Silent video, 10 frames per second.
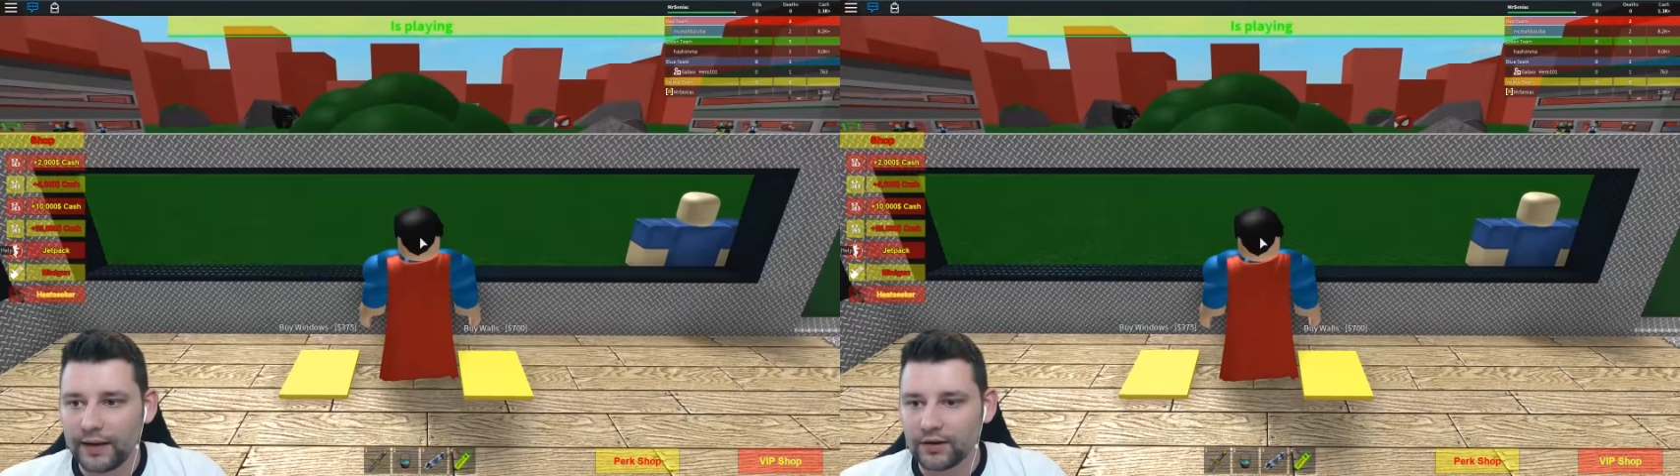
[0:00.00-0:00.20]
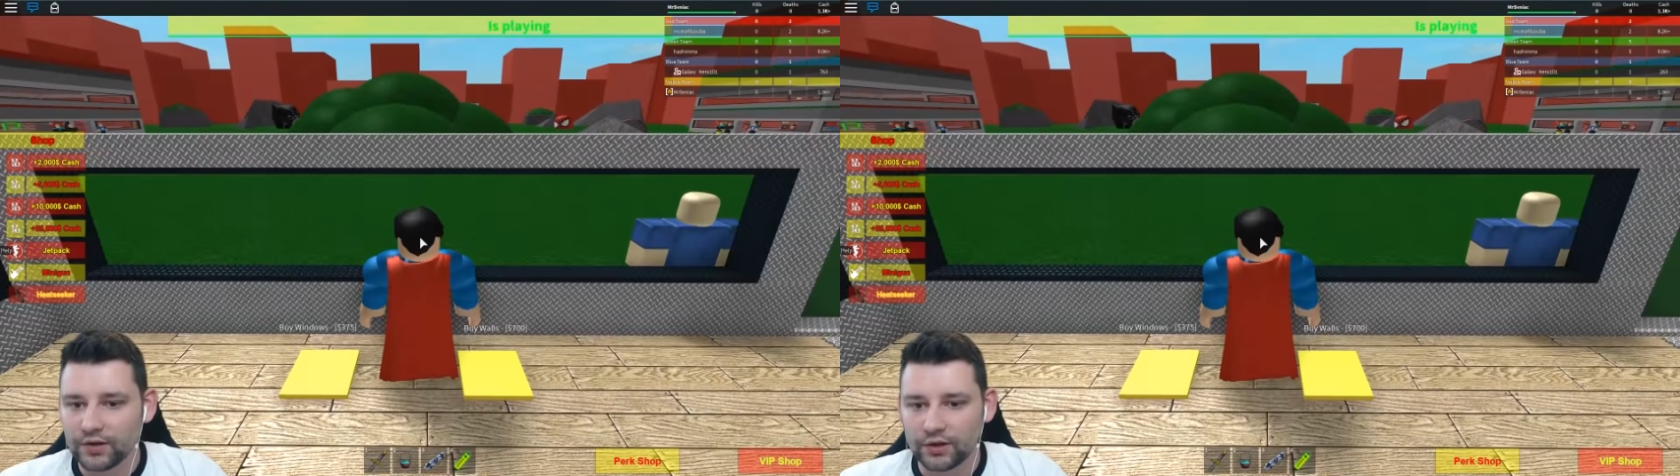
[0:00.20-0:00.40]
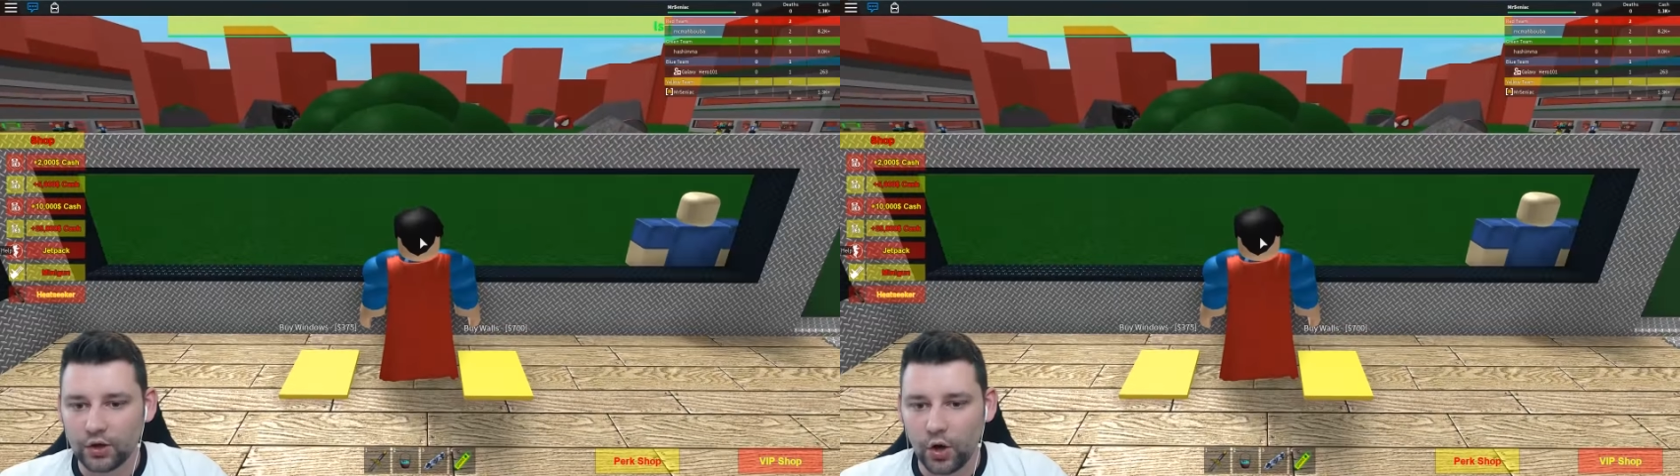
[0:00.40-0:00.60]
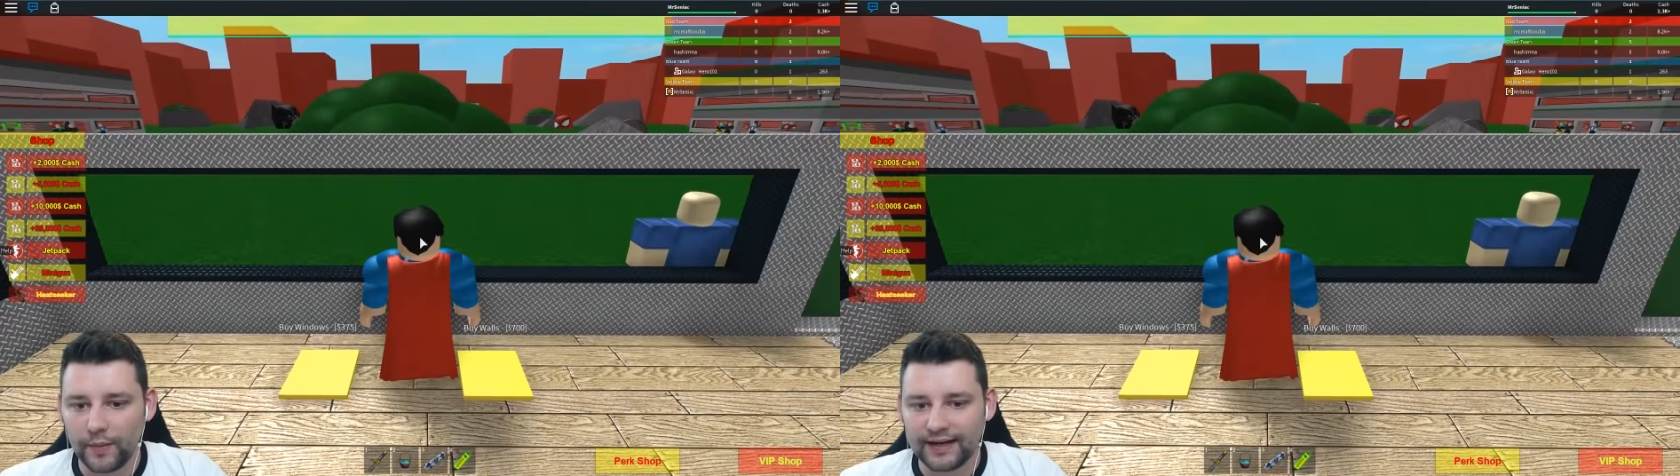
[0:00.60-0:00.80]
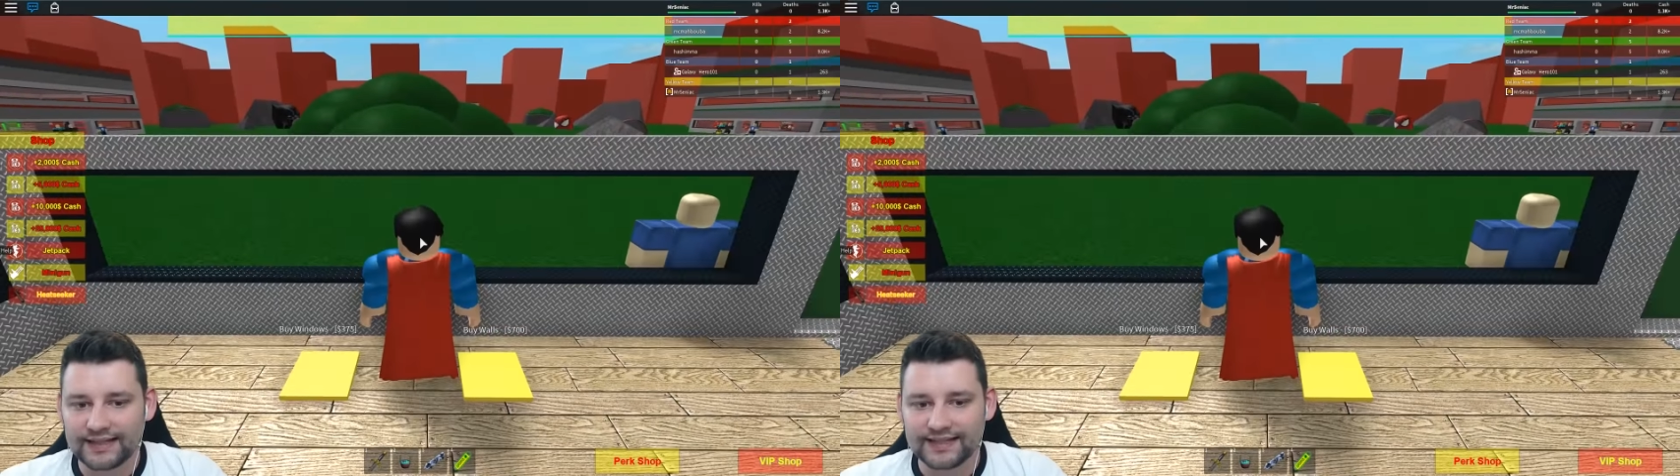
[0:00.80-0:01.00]
else can
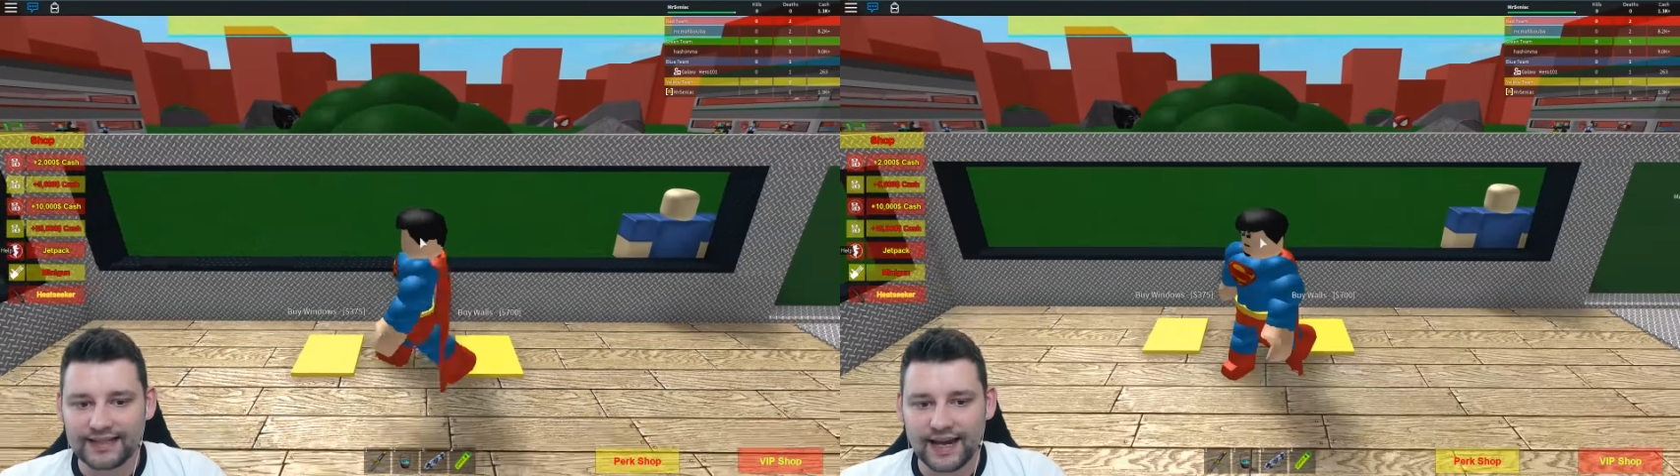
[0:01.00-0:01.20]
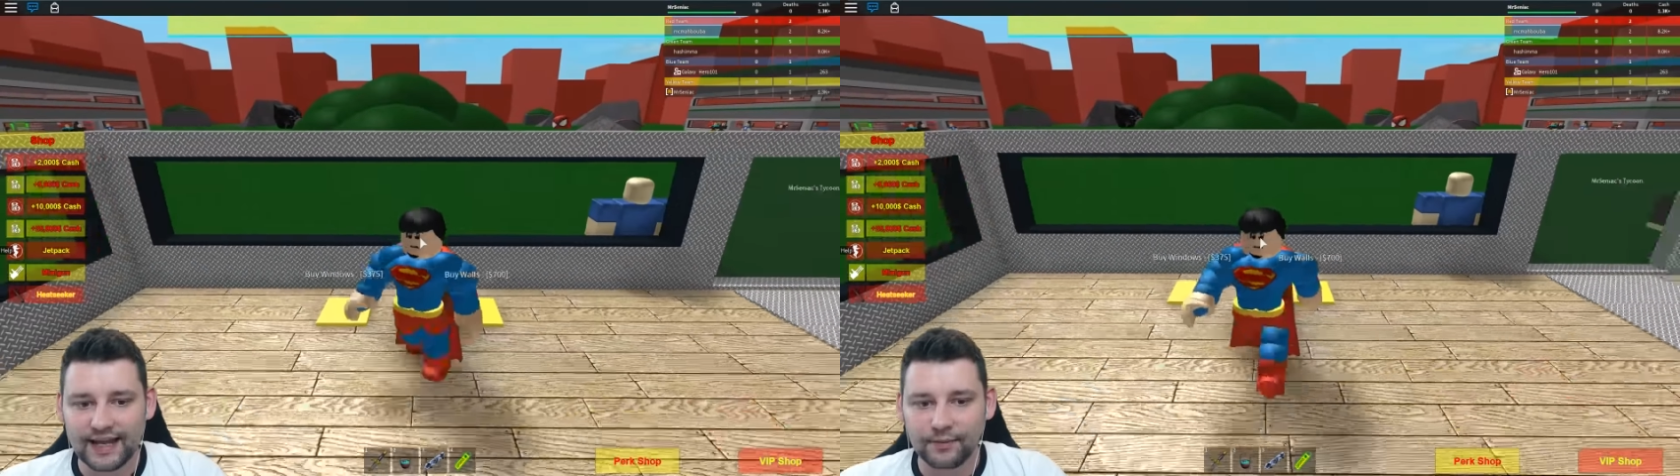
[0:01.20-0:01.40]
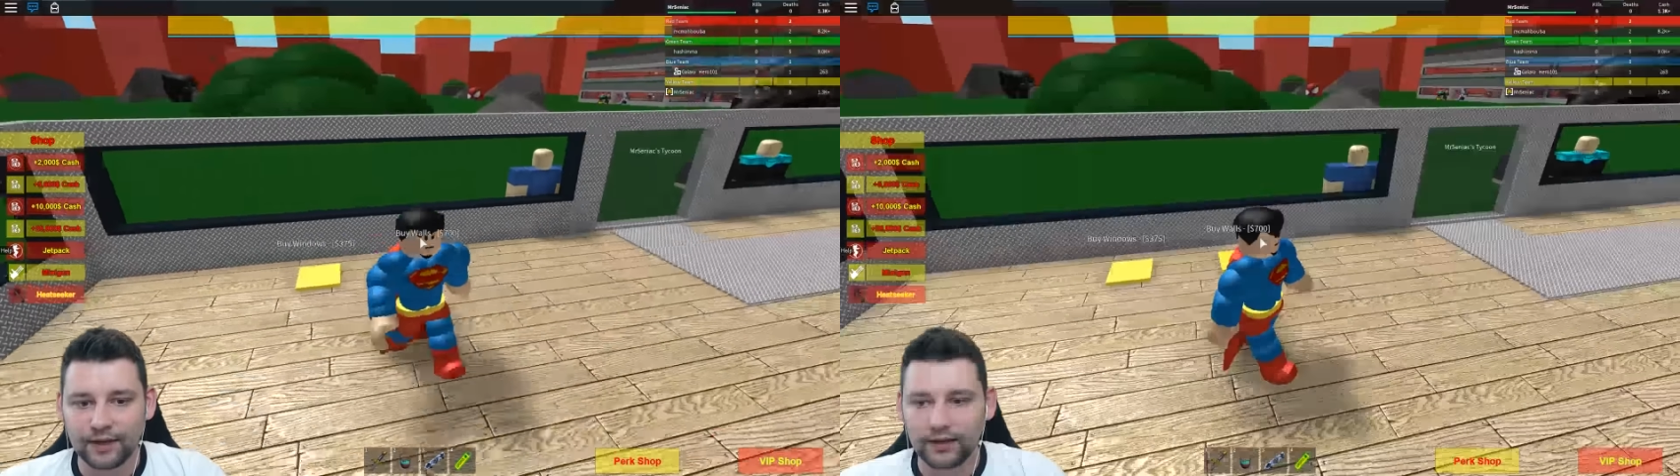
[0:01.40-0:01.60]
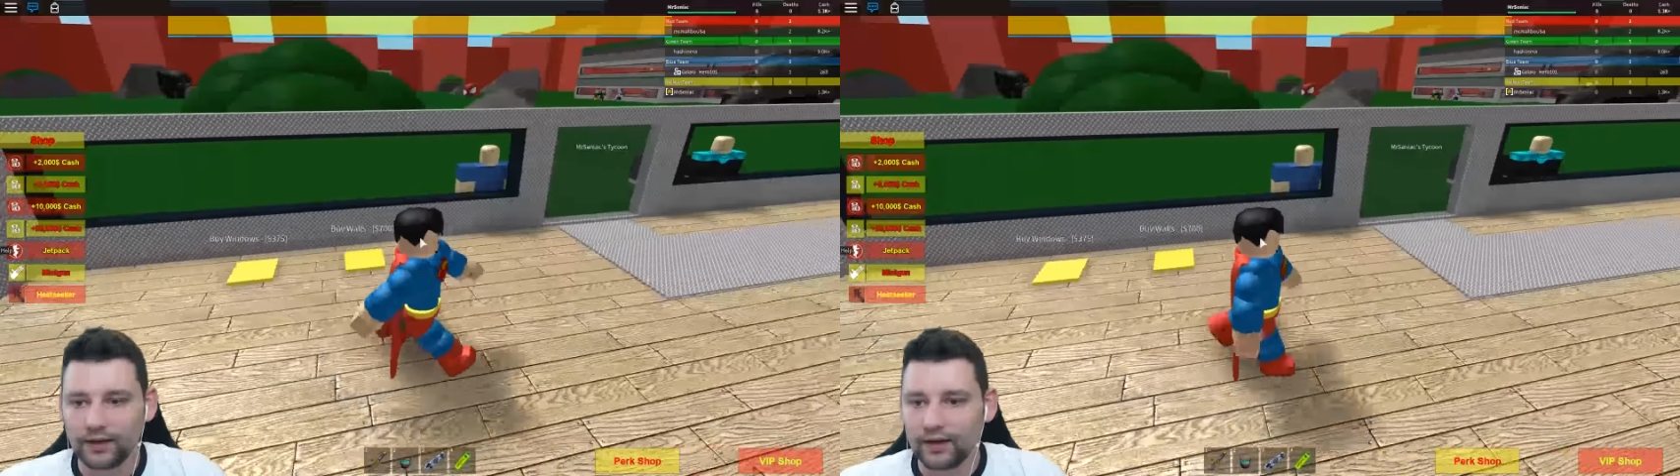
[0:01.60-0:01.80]
come in and slay me.